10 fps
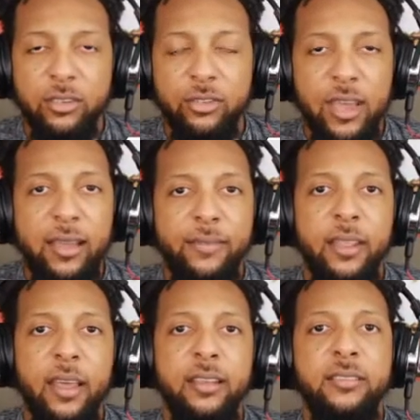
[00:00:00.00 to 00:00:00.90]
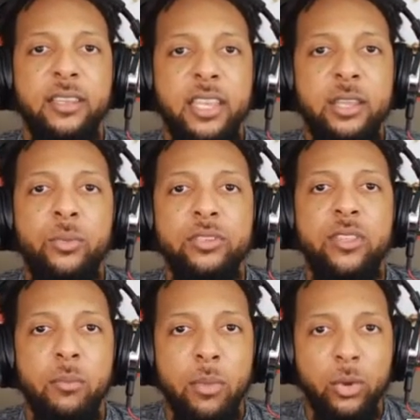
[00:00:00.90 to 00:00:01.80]
draft class, he was
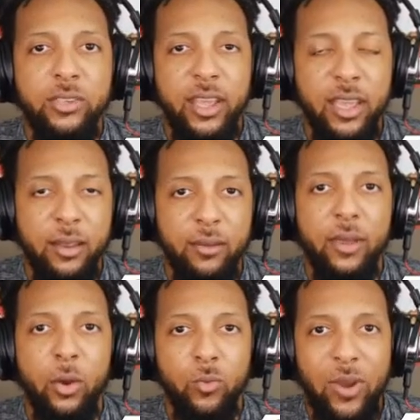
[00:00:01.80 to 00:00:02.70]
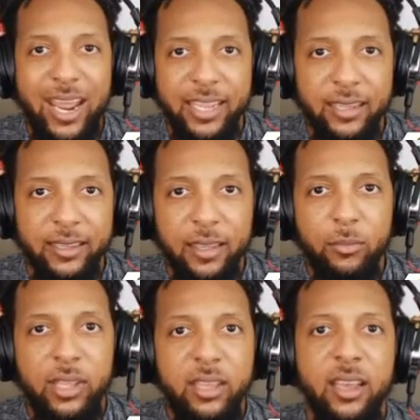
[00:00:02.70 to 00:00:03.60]
the most NFL ready,
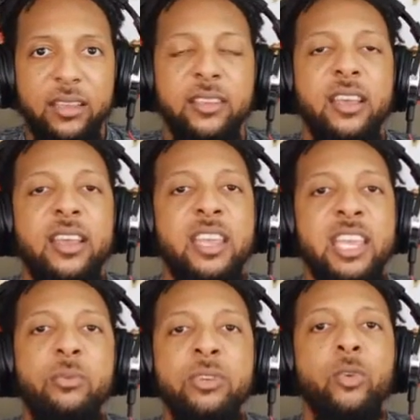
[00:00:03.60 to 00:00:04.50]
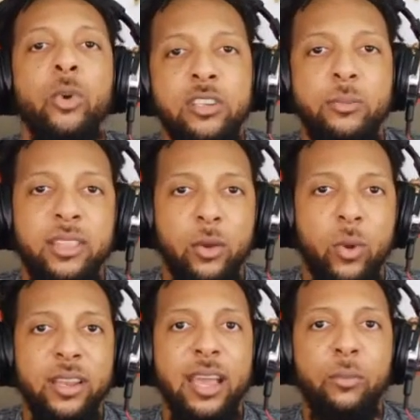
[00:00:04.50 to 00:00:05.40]
because he was going to be the
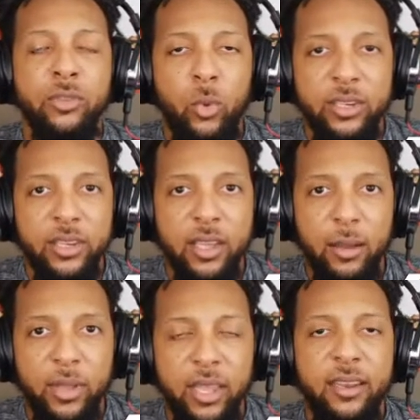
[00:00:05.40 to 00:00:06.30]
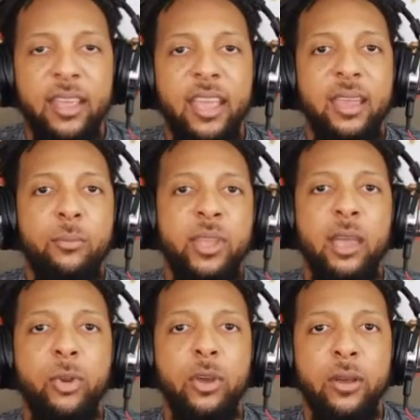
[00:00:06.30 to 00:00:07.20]
one that was going to come in and be
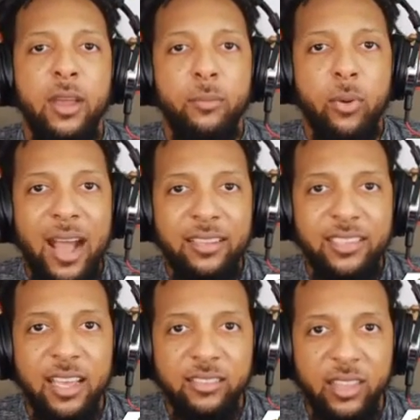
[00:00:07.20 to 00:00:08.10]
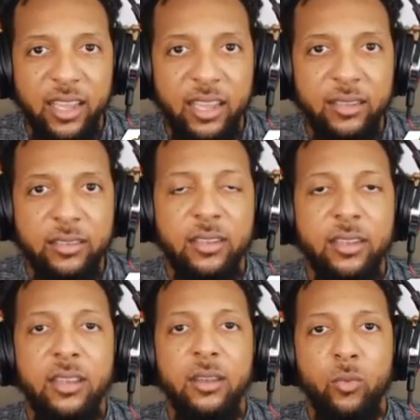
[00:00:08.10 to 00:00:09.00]
able to process things,
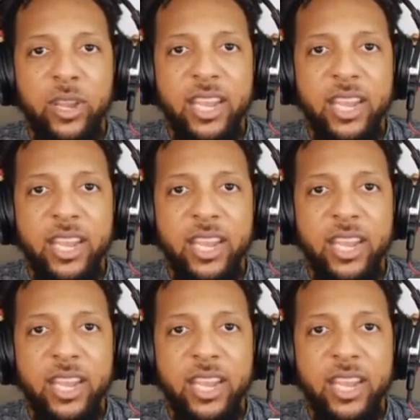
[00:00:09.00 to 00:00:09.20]
read